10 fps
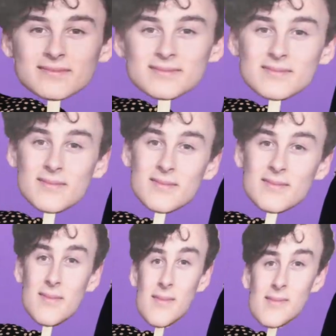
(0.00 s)

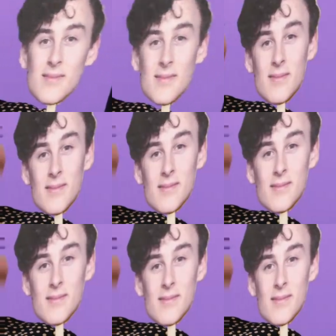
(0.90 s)

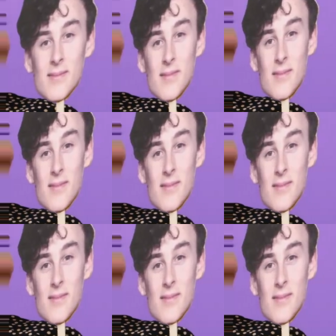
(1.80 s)
(not speaking)